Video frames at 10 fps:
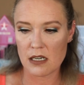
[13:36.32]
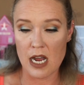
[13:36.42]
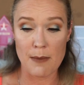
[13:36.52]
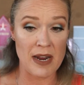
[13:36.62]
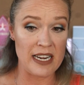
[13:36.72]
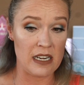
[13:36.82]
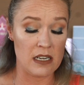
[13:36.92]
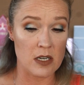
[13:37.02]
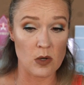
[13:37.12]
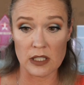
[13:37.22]
I might
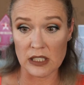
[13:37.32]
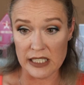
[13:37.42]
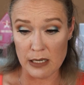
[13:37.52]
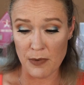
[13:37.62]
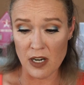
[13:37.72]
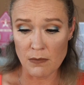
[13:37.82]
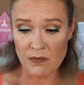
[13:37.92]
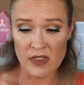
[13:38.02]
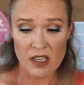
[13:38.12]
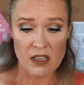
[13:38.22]
need to go a little deeper.
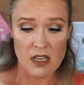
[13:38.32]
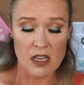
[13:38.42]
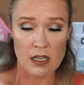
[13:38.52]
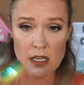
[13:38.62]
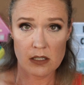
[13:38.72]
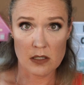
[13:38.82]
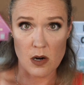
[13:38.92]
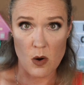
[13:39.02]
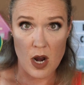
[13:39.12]
So